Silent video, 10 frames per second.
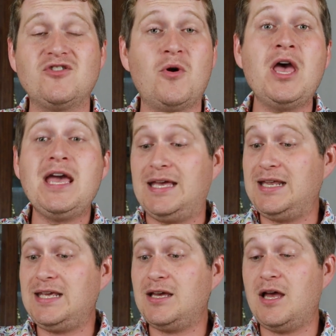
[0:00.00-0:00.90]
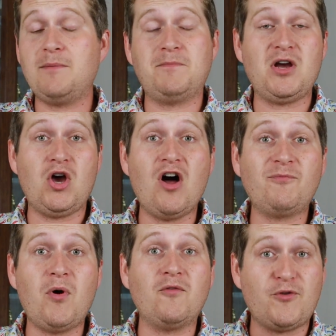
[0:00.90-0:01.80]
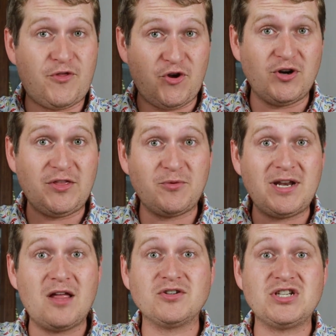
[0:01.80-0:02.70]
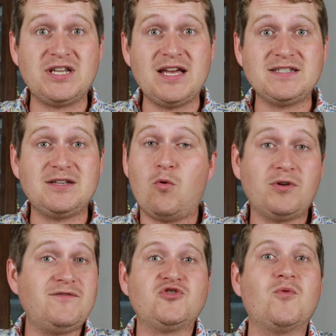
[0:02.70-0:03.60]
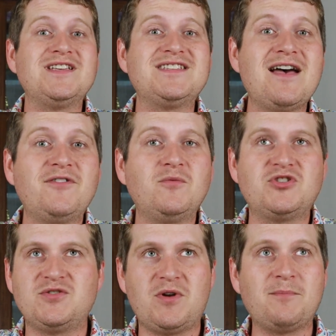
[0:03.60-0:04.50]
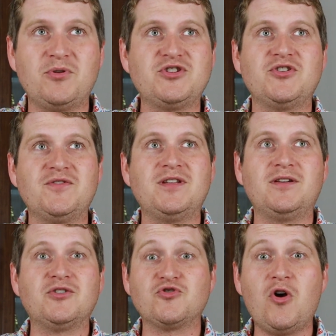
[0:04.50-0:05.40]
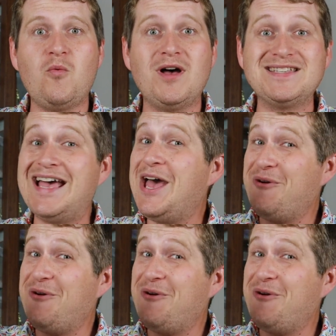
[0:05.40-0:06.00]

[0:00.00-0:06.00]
So getting a golf ball for $33 a dozen, or even 27, which is what I'm pretty sure the control was